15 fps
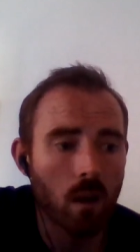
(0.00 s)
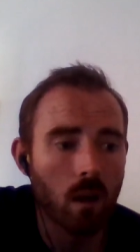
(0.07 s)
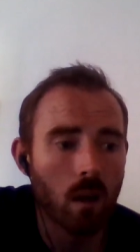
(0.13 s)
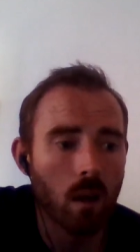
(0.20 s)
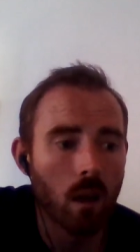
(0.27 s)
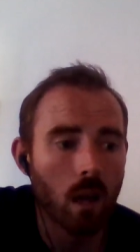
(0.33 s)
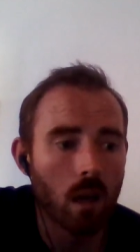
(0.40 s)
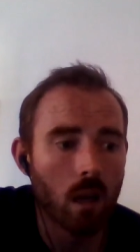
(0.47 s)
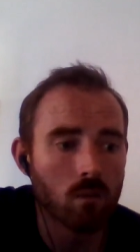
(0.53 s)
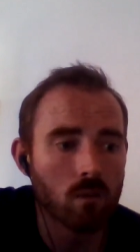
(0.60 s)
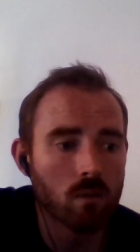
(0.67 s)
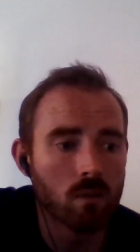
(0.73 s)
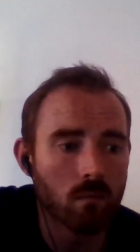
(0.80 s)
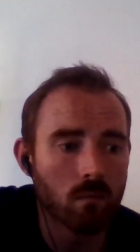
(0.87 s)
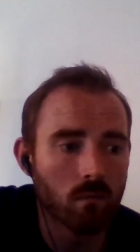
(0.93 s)
and just
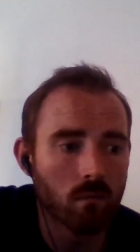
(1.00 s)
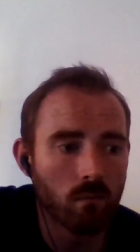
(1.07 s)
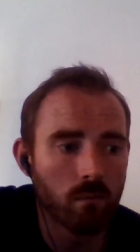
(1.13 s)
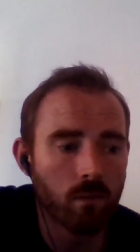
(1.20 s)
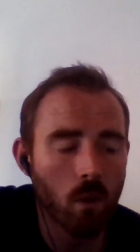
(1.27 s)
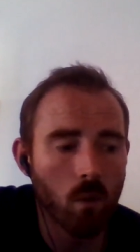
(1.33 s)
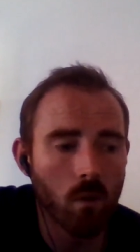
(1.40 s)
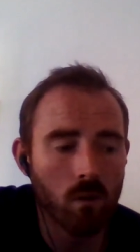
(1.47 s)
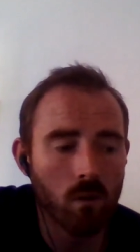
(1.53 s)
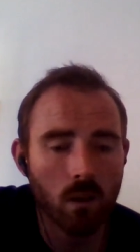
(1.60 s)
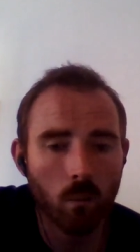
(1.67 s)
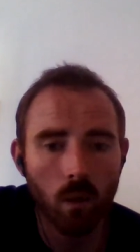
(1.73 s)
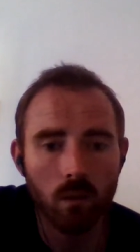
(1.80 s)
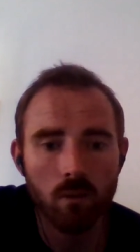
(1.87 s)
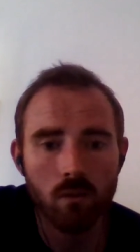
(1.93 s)
focus on
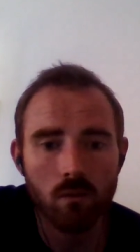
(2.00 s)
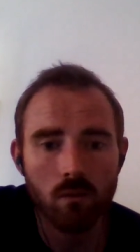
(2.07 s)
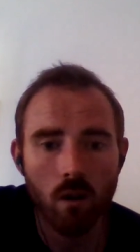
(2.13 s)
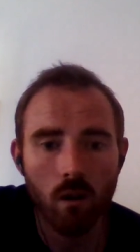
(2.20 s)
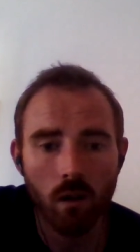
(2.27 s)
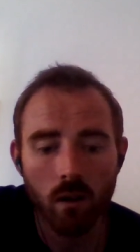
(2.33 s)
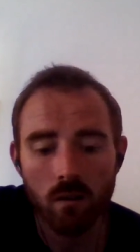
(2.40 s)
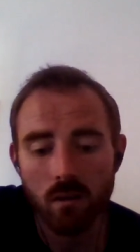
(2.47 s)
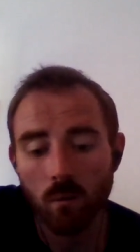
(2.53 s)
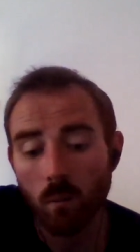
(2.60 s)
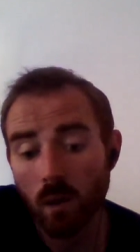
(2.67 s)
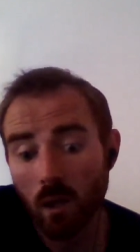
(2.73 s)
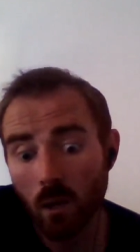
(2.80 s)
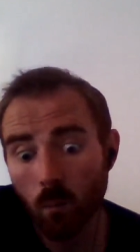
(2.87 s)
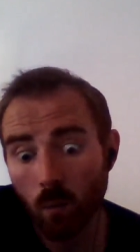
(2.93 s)
what strong is and what
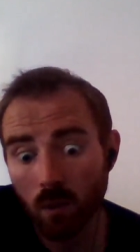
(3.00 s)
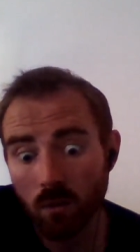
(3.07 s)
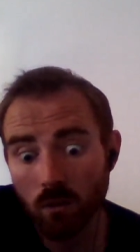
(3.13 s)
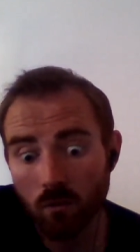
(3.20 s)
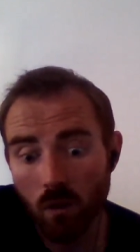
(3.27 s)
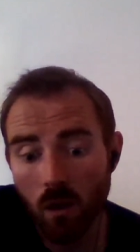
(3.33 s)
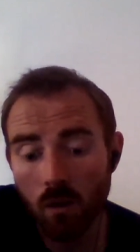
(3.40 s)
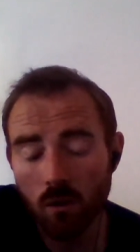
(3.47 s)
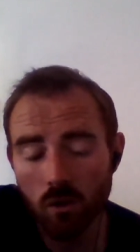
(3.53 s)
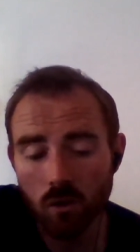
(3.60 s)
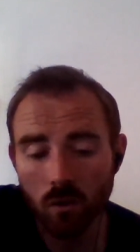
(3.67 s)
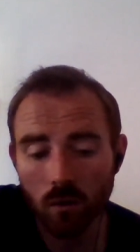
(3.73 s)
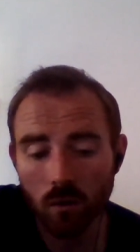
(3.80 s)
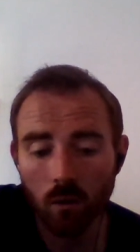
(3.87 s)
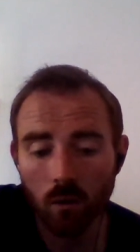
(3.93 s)
and what strong should
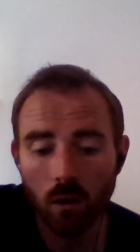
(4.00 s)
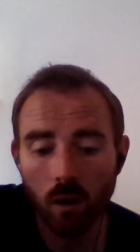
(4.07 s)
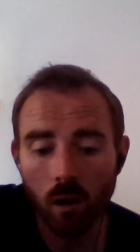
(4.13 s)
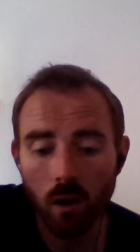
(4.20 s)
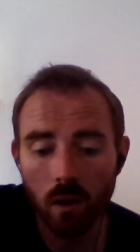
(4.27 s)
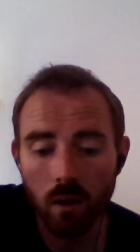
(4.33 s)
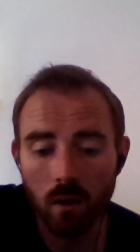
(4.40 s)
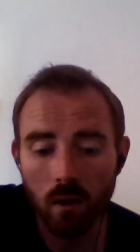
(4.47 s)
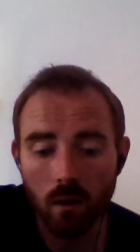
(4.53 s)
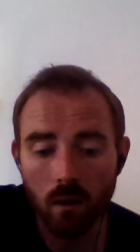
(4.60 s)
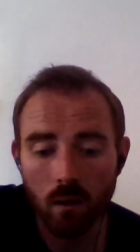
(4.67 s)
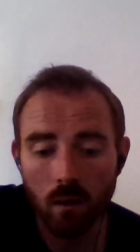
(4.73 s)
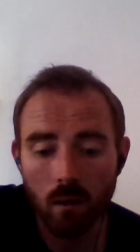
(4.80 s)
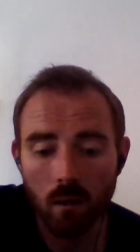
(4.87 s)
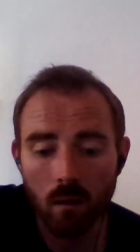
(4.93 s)
look like
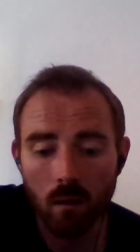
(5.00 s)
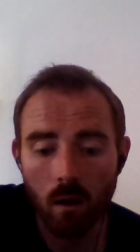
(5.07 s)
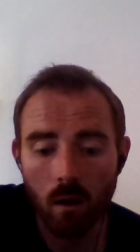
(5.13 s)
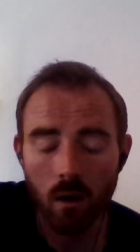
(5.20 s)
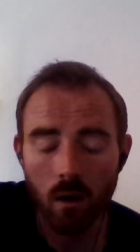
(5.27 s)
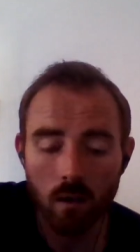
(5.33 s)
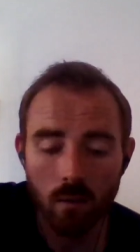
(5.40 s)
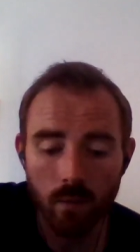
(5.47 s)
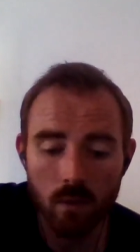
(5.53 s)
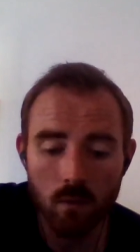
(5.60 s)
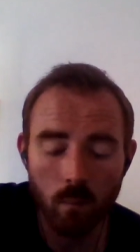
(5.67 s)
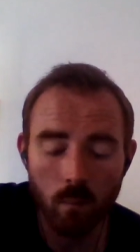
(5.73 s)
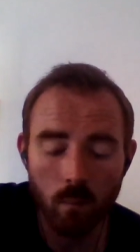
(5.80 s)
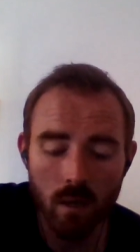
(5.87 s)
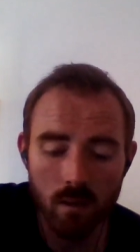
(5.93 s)
on an individual
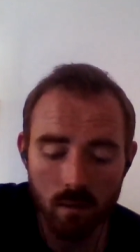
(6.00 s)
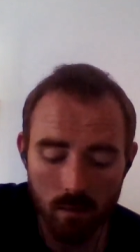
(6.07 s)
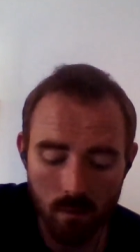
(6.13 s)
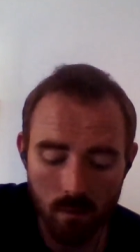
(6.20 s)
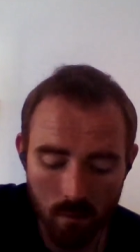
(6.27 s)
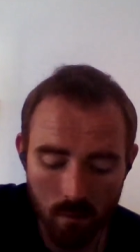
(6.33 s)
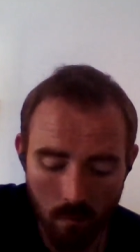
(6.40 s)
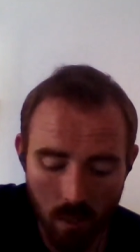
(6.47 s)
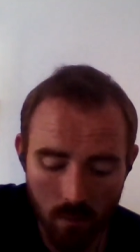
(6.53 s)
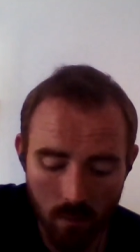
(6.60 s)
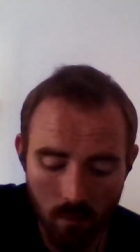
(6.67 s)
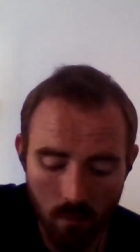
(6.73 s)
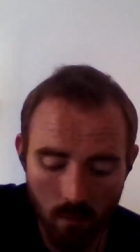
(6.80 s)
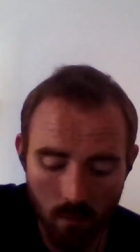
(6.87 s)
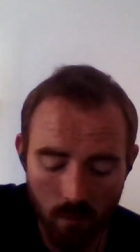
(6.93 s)
basis is imagine
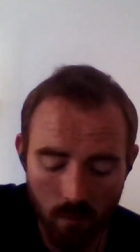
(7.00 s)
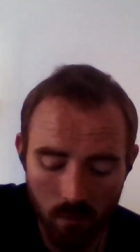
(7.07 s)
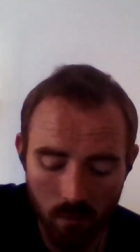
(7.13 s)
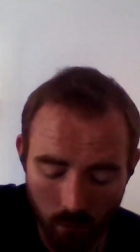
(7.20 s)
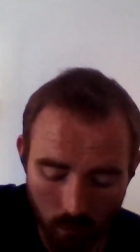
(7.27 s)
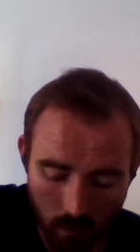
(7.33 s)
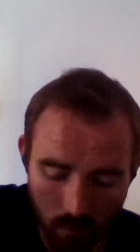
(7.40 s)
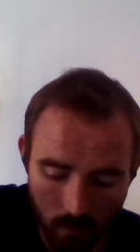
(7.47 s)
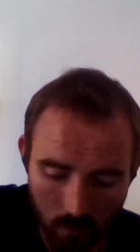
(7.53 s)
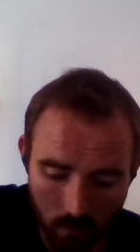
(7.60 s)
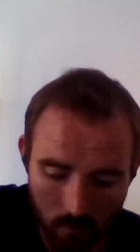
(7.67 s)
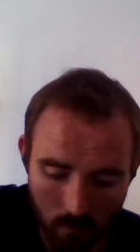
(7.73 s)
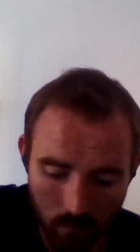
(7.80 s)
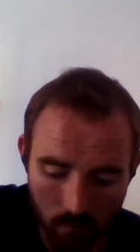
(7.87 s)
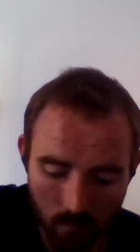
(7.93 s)
if you if you're
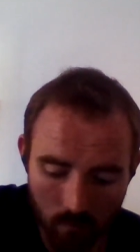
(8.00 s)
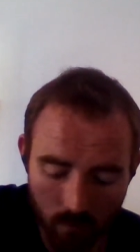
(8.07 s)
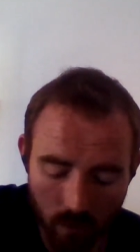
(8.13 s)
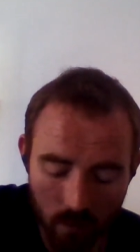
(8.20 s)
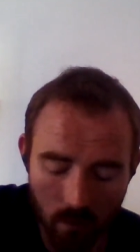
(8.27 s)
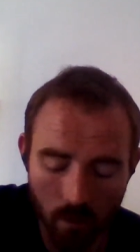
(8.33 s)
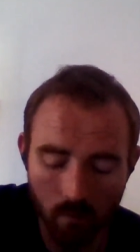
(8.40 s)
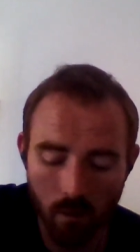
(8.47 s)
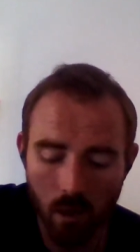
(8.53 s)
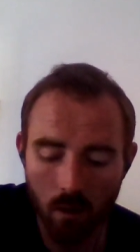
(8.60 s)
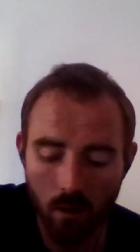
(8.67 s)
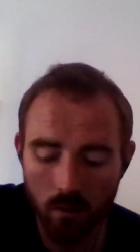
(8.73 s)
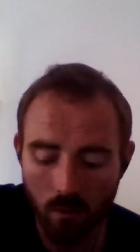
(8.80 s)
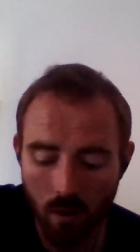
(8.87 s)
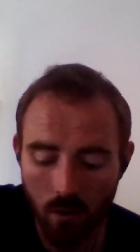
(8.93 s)
feet in the ground,
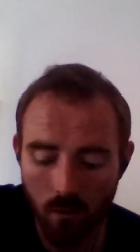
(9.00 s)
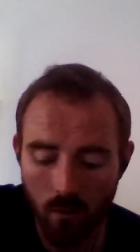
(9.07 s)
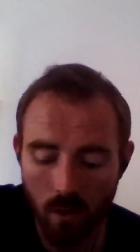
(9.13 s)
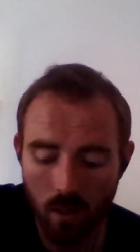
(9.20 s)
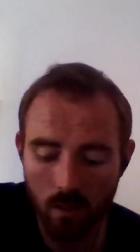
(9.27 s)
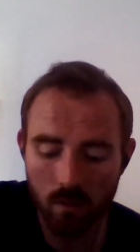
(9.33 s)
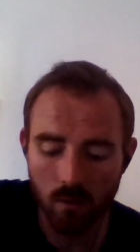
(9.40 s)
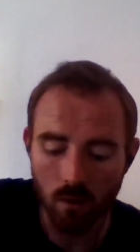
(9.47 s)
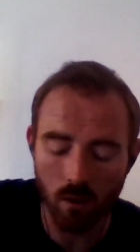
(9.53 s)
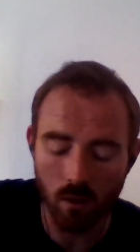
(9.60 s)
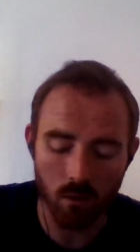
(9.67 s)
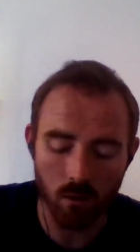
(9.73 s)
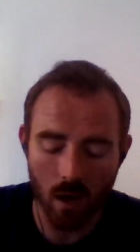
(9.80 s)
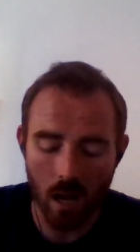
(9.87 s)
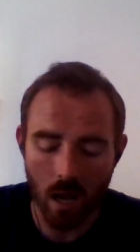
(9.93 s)
you're on your knees, and you got
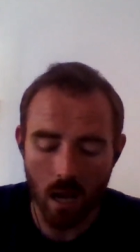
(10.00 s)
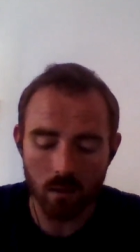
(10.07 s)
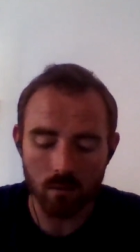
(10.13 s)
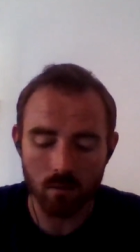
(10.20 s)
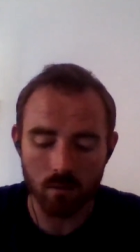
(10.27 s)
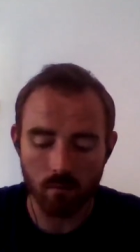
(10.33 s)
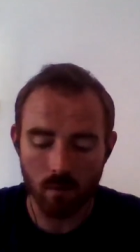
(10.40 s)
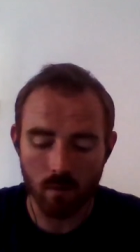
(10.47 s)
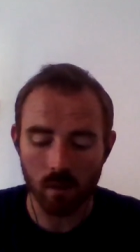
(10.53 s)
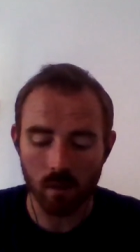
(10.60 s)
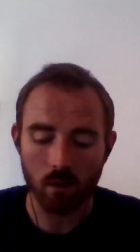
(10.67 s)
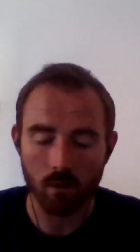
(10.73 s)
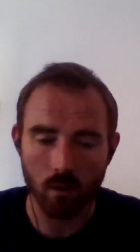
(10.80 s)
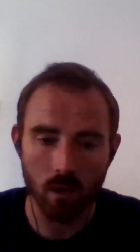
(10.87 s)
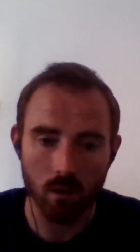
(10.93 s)
your hands directly
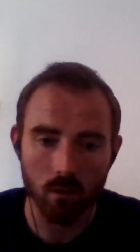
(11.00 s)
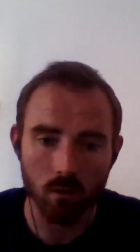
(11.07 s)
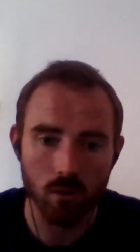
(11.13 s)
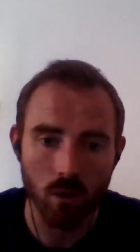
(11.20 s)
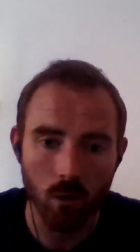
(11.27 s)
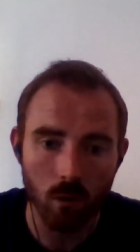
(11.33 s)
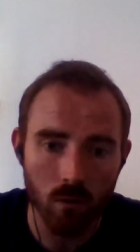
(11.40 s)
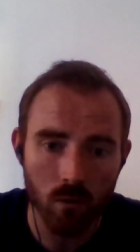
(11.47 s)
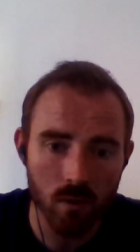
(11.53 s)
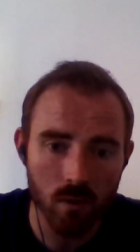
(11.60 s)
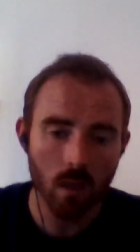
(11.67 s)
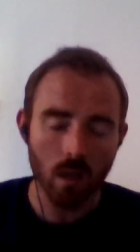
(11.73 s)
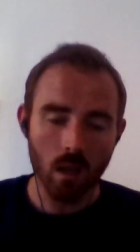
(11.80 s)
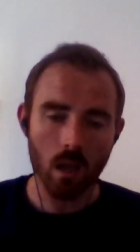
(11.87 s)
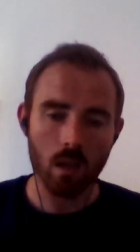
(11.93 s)
underneath your shoulders,
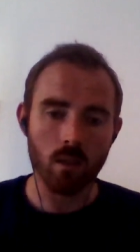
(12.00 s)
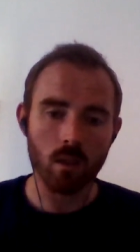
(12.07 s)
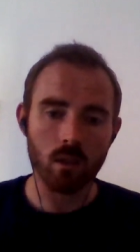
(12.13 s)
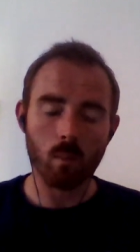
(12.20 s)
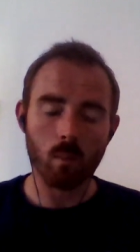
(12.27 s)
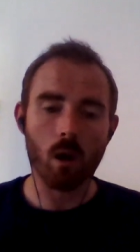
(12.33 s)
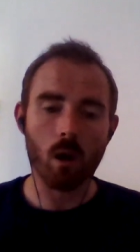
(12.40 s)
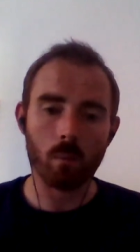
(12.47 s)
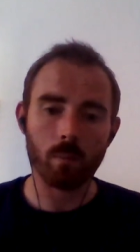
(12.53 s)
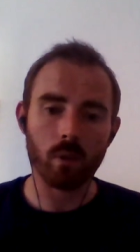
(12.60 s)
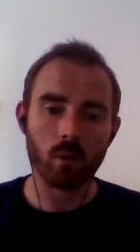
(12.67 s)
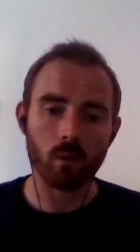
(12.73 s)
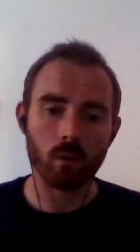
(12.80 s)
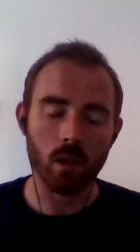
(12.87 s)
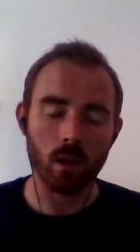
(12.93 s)
and then you pop
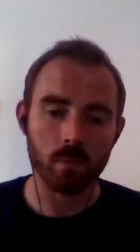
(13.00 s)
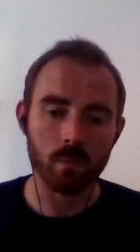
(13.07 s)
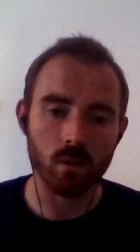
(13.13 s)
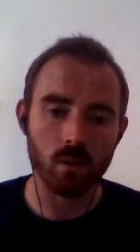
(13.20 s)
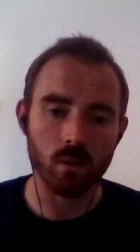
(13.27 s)
your hips up